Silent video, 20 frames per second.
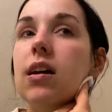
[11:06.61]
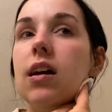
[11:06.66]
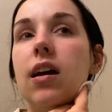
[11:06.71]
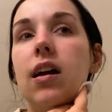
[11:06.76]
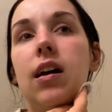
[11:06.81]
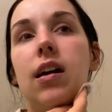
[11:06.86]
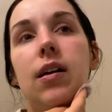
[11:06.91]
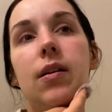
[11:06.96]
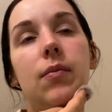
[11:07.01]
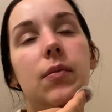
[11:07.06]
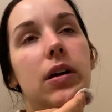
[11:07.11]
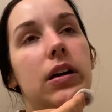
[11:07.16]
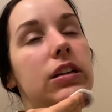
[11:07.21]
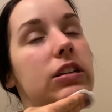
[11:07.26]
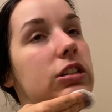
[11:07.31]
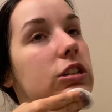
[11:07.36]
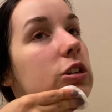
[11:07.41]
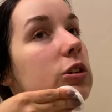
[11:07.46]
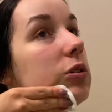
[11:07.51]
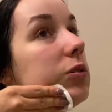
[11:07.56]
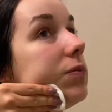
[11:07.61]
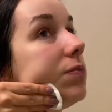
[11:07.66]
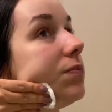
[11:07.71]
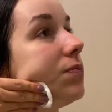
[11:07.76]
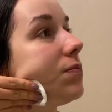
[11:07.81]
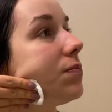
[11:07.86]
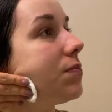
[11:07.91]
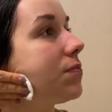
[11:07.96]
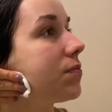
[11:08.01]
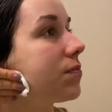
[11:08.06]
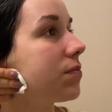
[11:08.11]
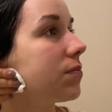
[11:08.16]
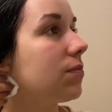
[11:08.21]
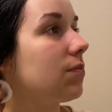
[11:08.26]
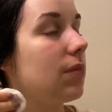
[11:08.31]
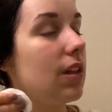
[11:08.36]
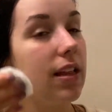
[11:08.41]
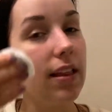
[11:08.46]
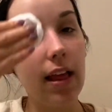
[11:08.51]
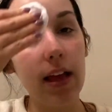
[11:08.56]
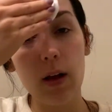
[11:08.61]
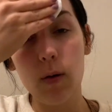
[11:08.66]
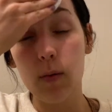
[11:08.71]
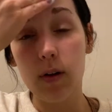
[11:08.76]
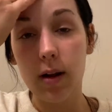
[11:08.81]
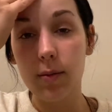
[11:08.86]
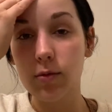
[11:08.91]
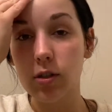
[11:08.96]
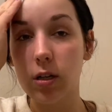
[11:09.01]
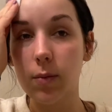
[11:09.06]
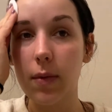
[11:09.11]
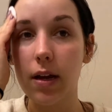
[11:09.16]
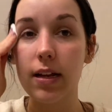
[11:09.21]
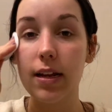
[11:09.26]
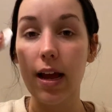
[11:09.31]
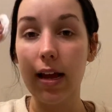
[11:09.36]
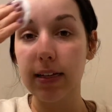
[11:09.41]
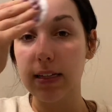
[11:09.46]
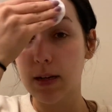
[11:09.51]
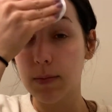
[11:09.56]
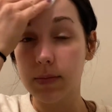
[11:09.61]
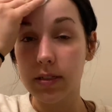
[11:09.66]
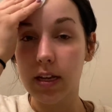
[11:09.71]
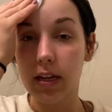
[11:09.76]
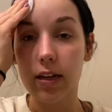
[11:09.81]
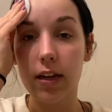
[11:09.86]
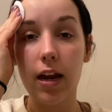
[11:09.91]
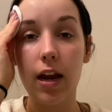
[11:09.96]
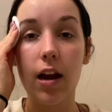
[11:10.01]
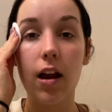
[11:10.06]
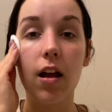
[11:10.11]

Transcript: I do, like when I'm doing my nighttime skincare,